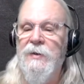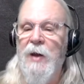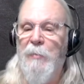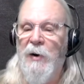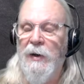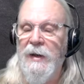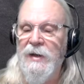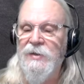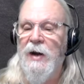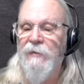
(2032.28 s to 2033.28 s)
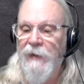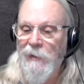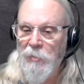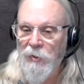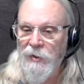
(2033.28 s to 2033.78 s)
apparently is not
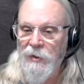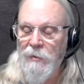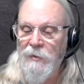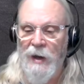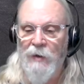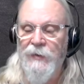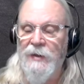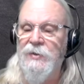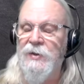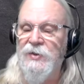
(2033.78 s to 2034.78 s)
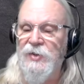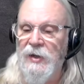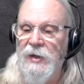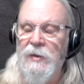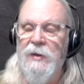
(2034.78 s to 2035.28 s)
available to you, and I don't know if that's the
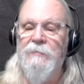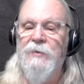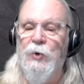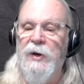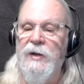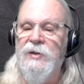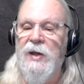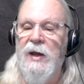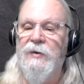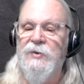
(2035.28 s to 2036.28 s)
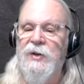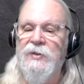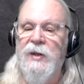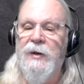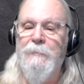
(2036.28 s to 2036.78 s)
city that creates that or
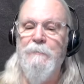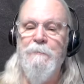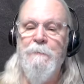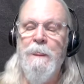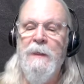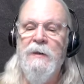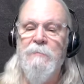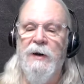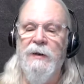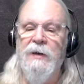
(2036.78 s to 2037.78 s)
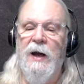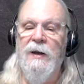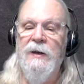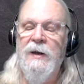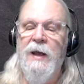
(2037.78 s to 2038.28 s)
sets that up, but
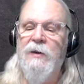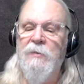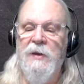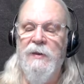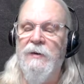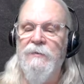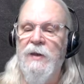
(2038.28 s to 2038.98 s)
it could be there.